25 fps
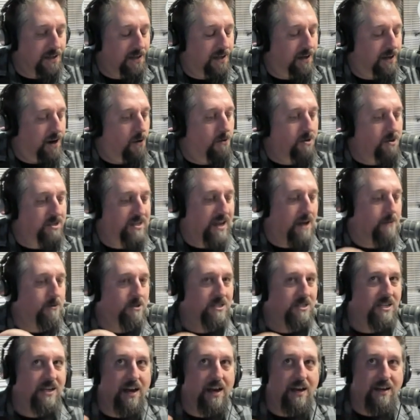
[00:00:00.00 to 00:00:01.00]
Was
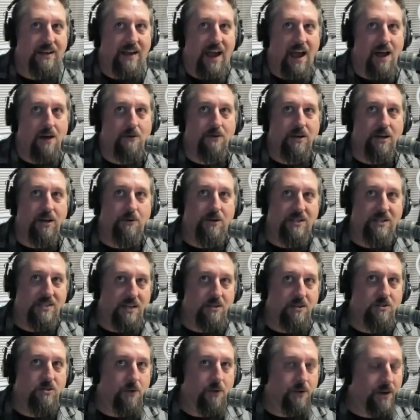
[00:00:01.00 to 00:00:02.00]
able to get it down. He
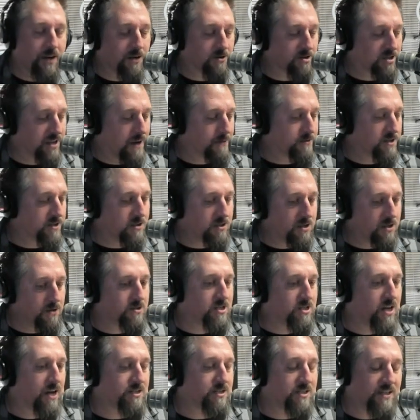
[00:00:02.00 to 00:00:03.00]
didn't throw an interception,
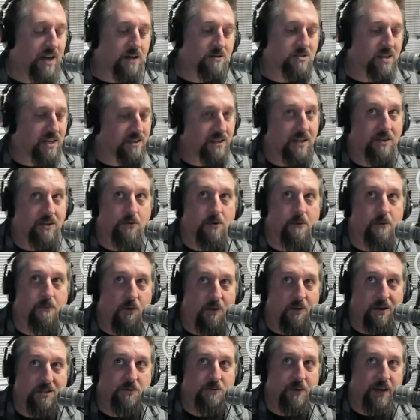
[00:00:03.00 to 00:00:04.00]
2 touchdowns. I think there were
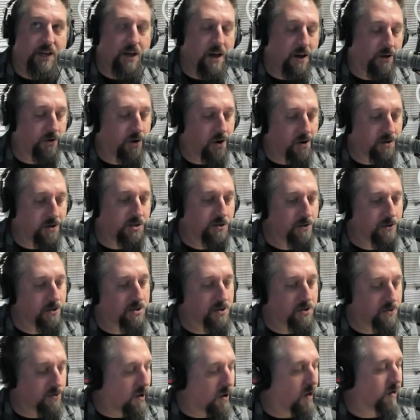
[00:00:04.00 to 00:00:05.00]
points when he held on
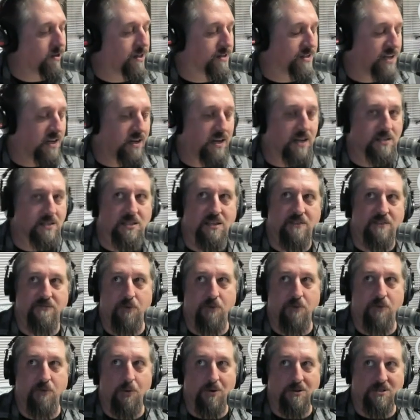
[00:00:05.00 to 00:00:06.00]
to it too long. That's how you get to
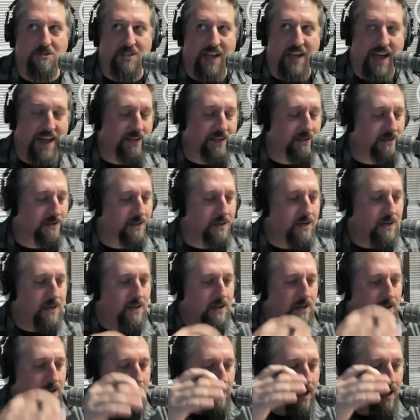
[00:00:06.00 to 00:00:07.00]
the 4 sacks.
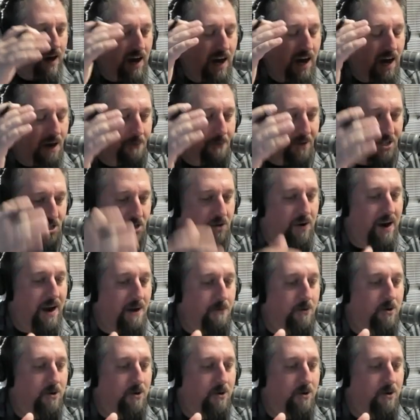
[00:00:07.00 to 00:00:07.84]
But you're